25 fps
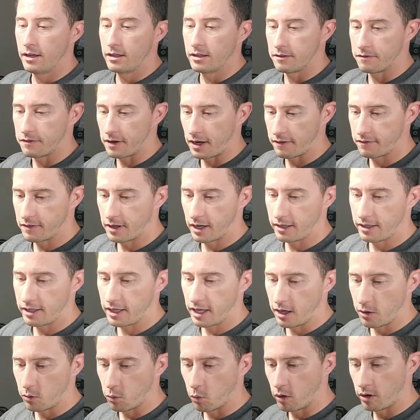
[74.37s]
The
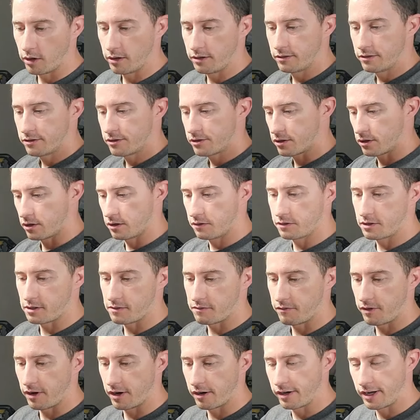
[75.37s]
590A1 serves
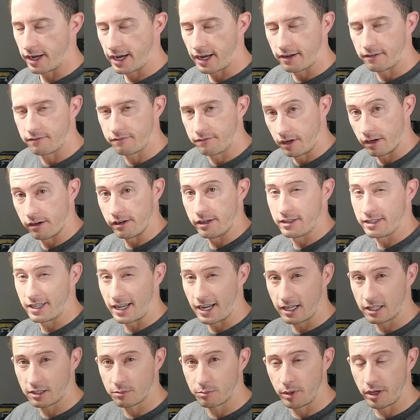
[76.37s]
in various
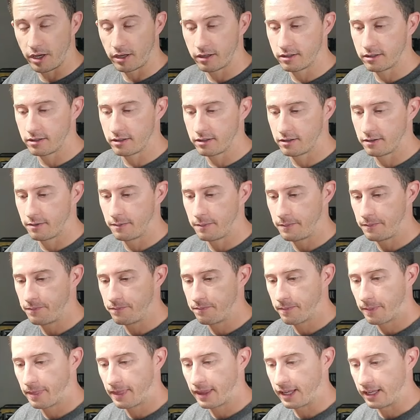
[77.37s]
aspects
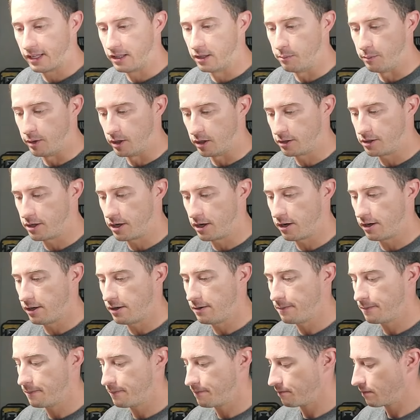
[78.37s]
in the military,
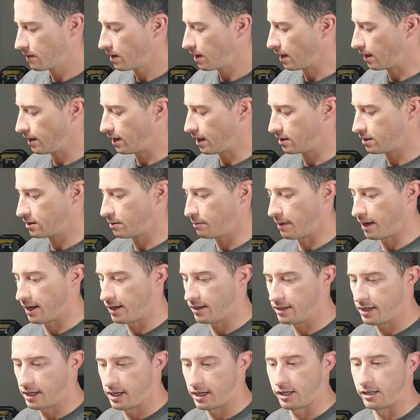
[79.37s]
and that's to
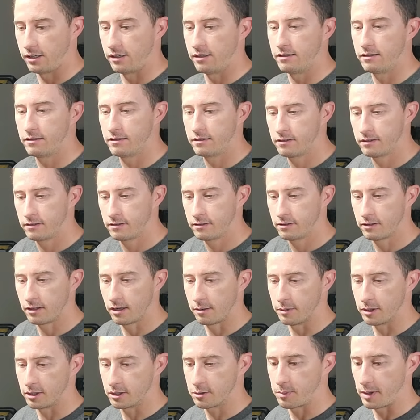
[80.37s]
maintain
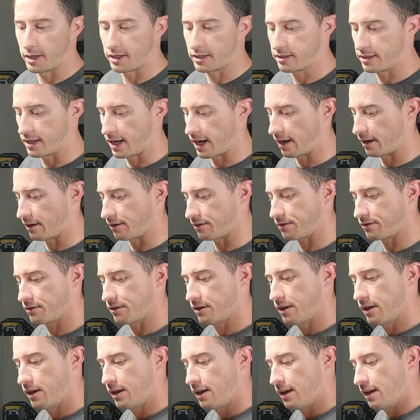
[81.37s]
their mil-spec status.
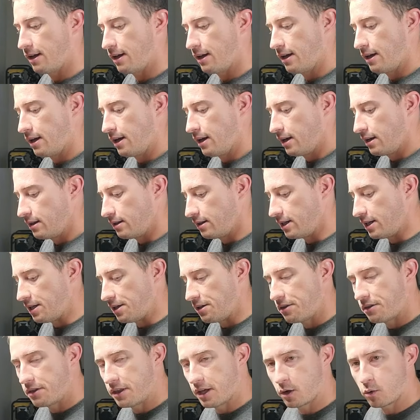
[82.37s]
The
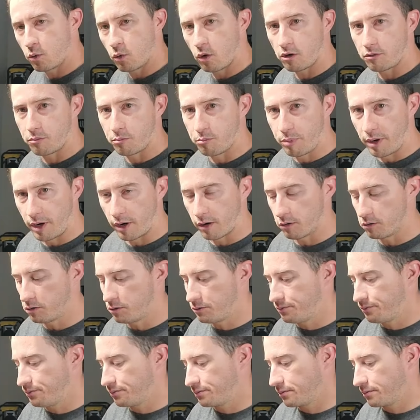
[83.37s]
thick-walled barrel